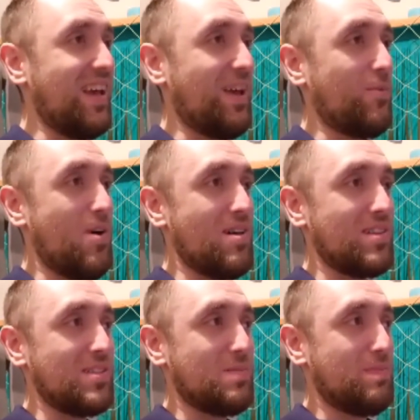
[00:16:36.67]
And
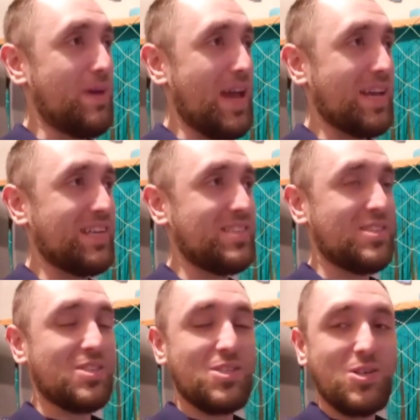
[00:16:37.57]
while his back
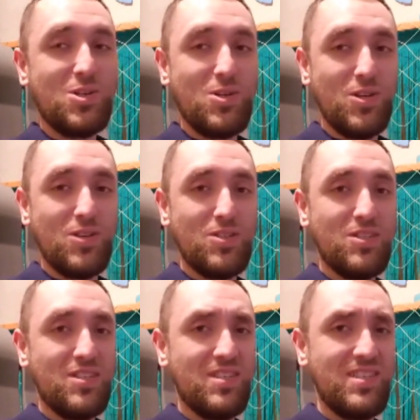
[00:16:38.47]
is
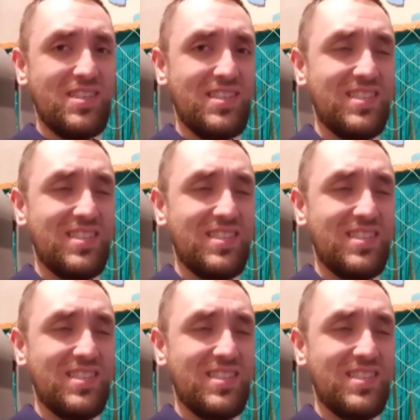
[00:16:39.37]
turned,